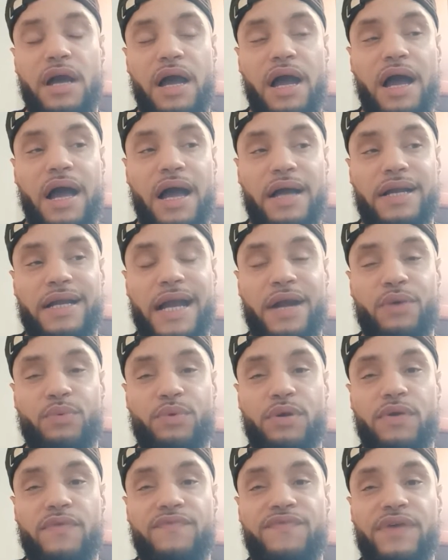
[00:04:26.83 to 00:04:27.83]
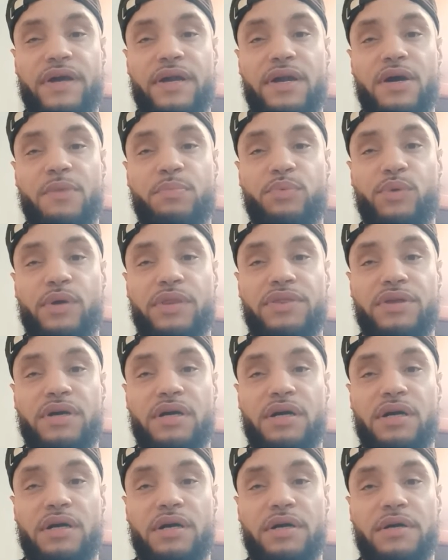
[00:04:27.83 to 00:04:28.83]
I got real fed up with
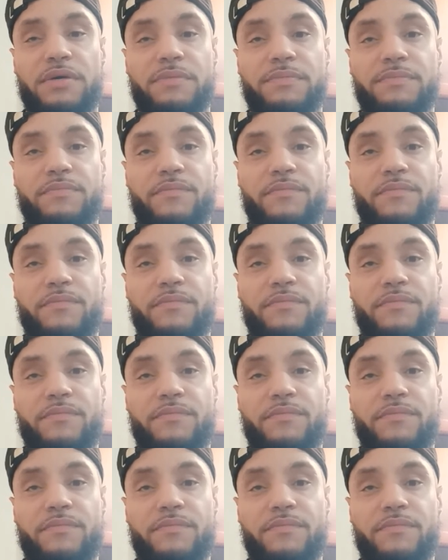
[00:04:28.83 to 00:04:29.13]
uh,